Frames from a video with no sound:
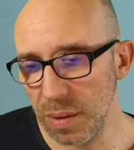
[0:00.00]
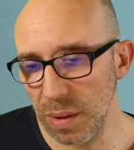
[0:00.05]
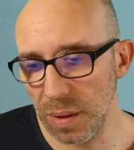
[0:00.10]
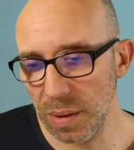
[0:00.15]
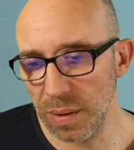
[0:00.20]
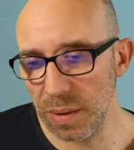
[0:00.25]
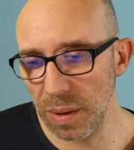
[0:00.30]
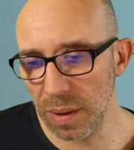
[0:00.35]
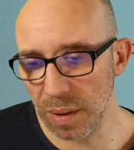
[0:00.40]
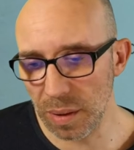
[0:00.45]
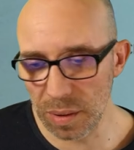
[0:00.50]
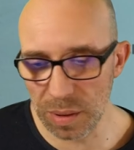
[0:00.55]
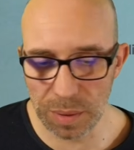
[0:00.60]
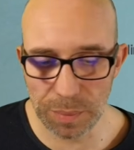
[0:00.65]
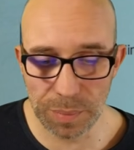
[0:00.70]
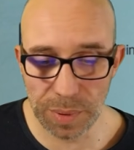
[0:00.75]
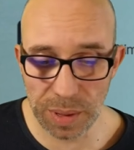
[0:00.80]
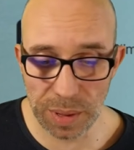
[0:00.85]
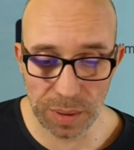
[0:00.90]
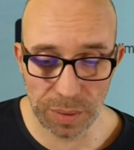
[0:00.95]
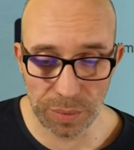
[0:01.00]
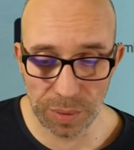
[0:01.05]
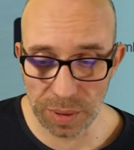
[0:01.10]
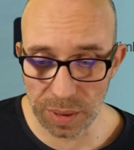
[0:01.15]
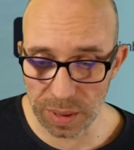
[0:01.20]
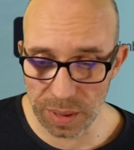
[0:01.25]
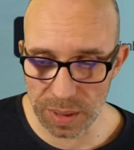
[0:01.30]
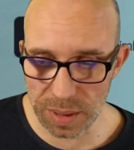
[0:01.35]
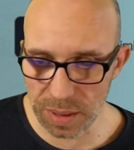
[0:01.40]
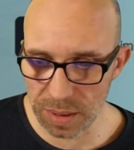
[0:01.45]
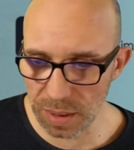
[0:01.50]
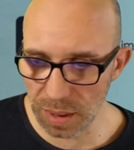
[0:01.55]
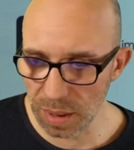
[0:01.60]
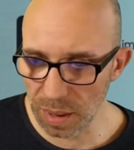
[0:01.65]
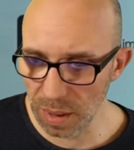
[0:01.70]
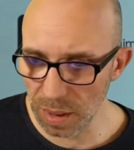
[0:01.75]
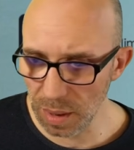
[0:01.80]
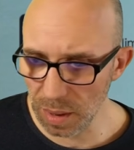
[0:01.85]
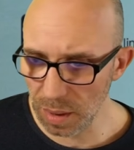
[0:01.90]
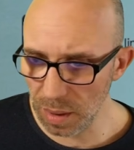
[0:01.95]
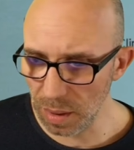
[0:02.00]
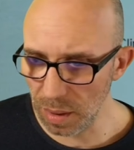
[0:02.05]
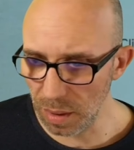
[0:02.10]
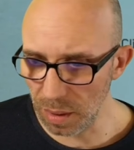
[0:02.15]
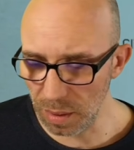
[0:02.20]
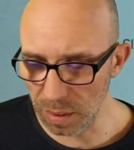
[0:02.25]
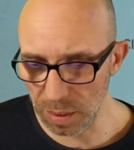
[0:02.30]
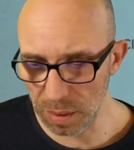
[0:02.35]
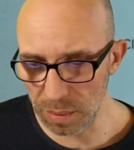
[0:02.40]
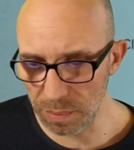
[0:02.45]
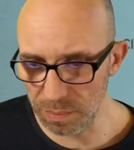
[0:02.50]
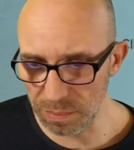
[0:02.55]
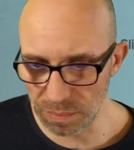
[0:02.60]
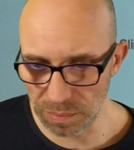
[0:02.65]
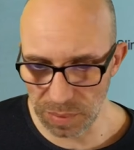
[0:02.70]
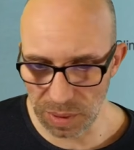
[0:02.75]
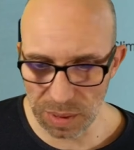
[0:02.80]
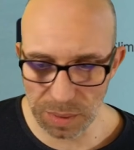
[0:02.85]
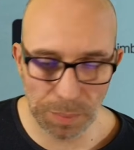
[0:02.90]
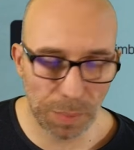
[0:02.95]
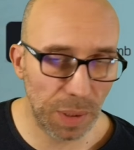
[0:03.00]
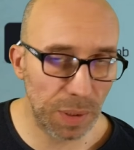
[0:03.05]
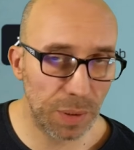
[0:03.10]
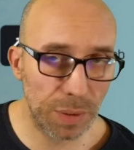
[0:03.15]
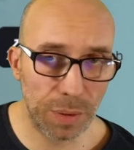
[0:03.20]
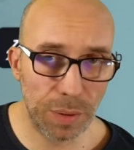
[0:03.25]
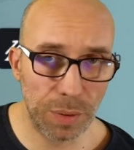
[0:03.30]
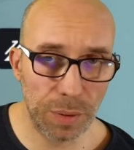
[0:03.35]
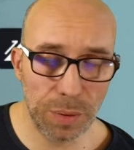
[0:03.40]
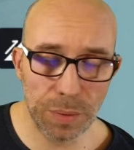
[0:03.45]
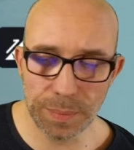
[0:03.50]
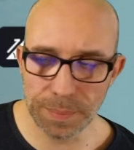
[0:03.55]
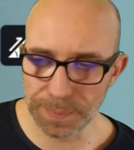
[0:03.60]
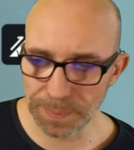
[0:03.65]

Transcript: They're going to be released in a month or two.